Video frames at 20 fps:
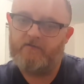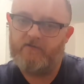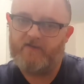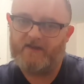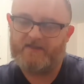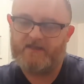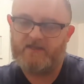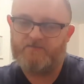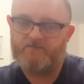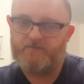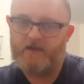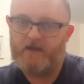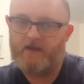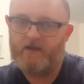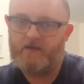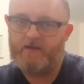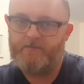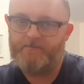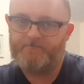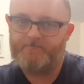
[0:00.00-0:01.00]
If you've had this
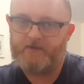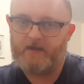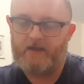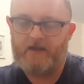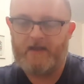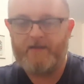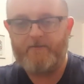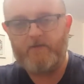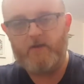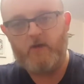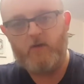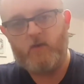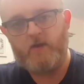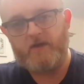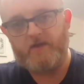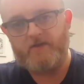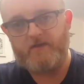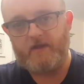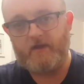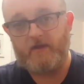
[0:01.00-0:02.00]
beer, let me know
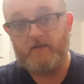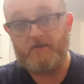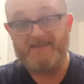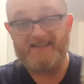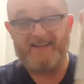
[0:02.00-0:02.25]
what you think,